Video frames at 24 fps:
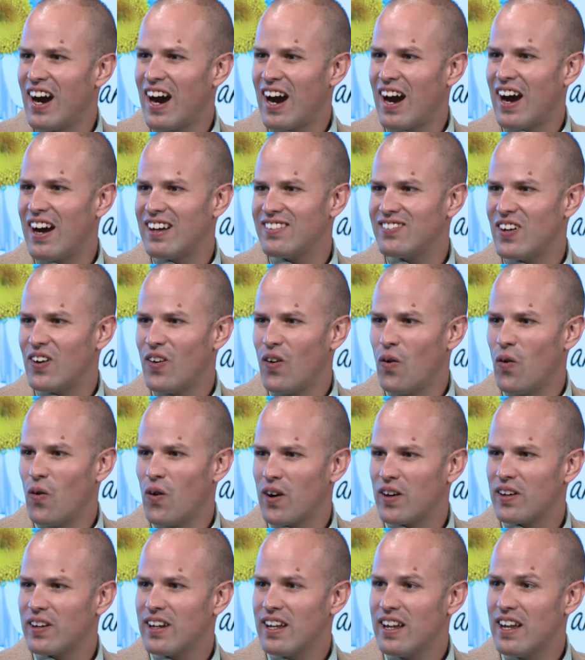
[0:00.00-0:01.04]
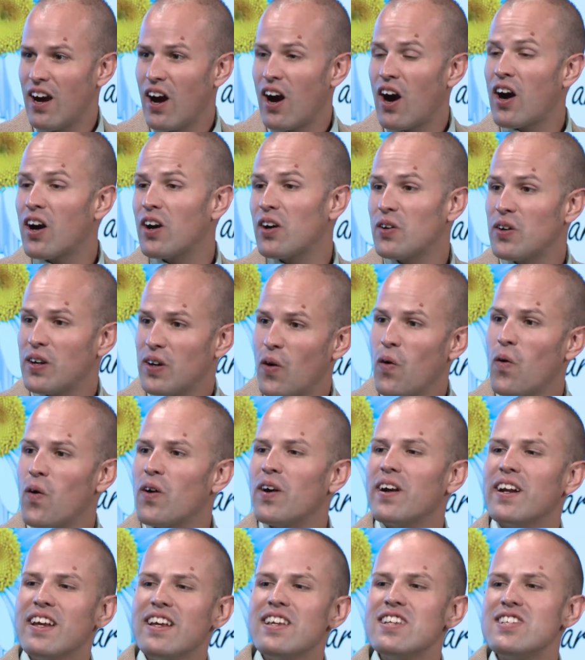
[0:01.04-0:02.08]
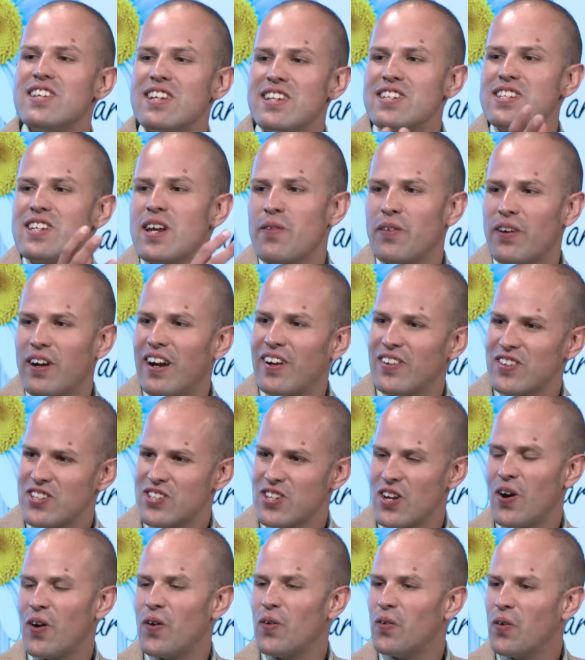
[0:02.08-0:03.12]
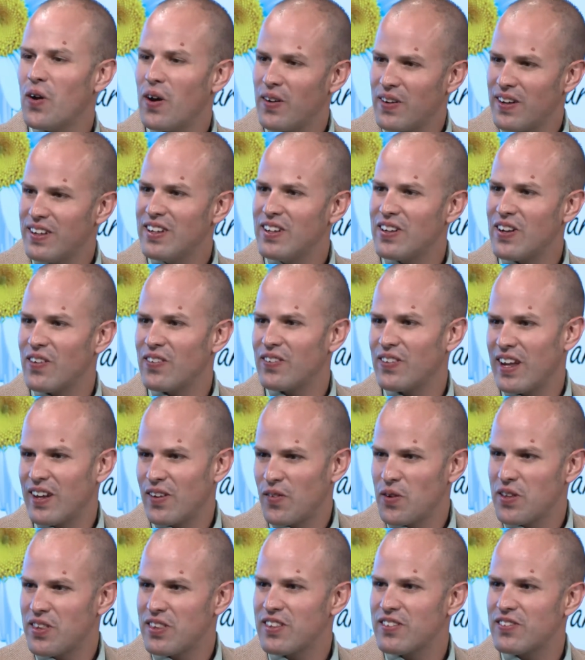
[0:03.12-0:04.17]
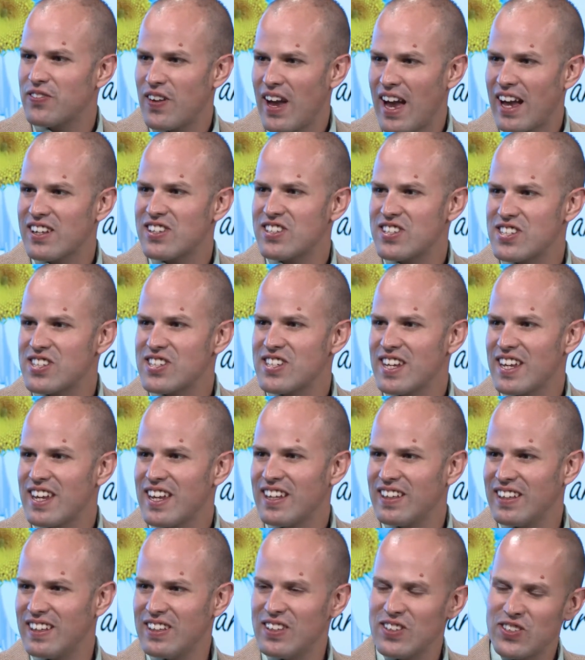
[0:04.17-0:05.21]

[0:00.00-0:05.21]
um, yes. or are, or is it somewhere else? So you know, like with the fantasy, yeah.